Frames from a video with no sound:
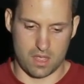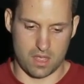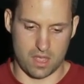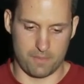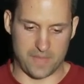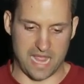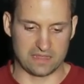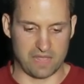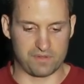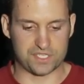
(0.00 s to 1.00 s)
And
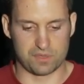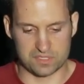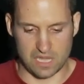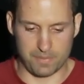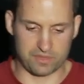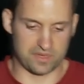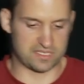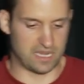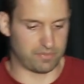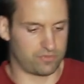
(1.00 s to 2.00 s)
leverage those
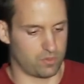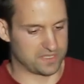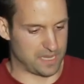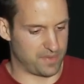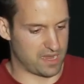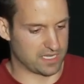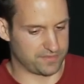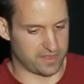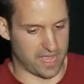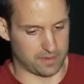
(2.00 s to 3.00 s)
W3C performance APIs
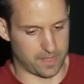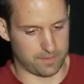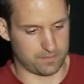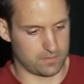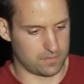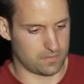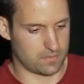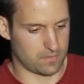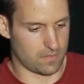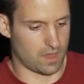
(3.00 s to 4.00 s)
for that.
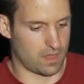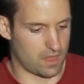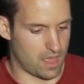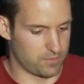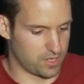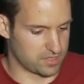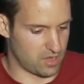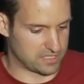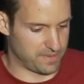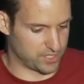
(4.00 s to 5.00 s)
You can
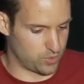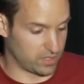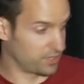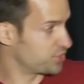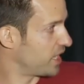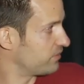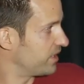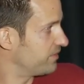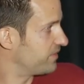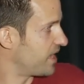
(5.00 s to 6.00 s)
talk to me on Twitter at
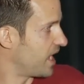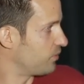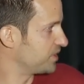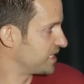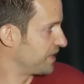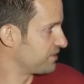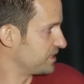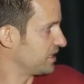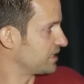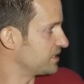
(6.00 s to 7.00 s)
JohnRiv, and once again, there's
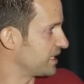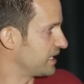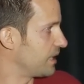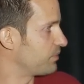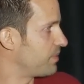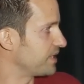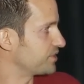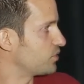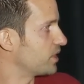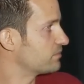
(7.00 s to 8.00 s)
a link to the GitHub
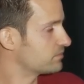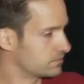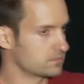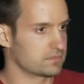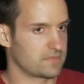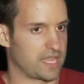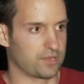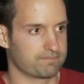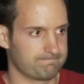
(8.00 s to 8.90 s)
repository. Thank